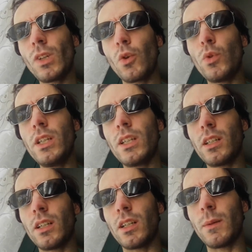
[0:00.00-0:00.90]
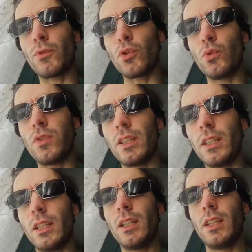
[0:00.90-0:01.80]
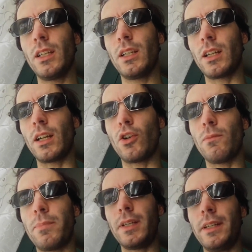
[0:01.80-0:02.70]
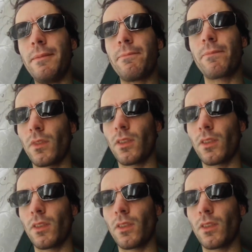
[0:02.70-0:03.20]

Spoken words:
we absolutely can complain